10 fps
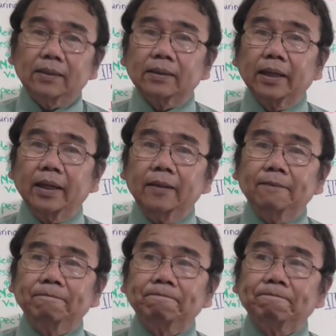Okay?
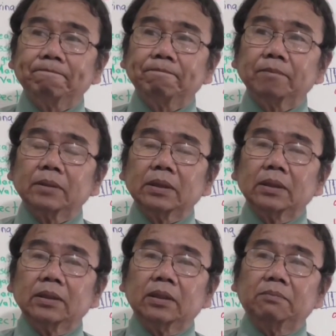
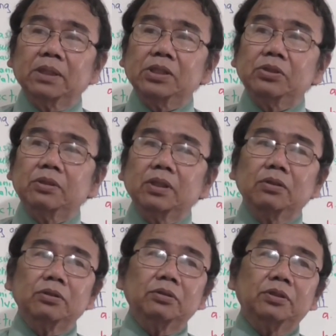That means you can
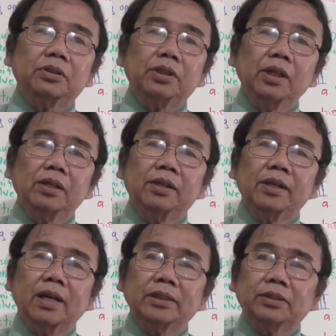go to the dealer
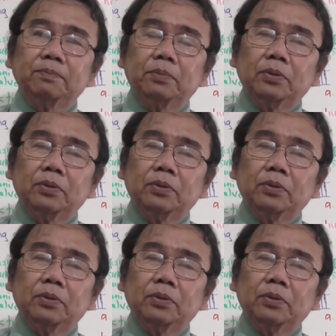and ask